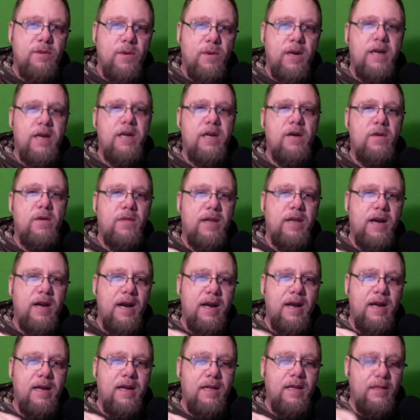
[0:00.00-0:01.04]
radio
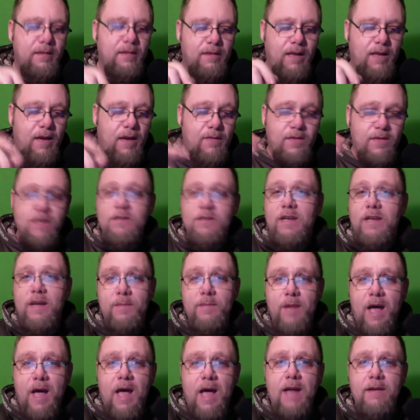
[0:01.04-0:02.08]
than obviously I'm
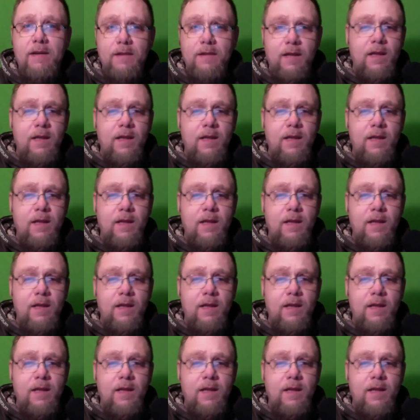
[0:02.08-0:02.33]
not.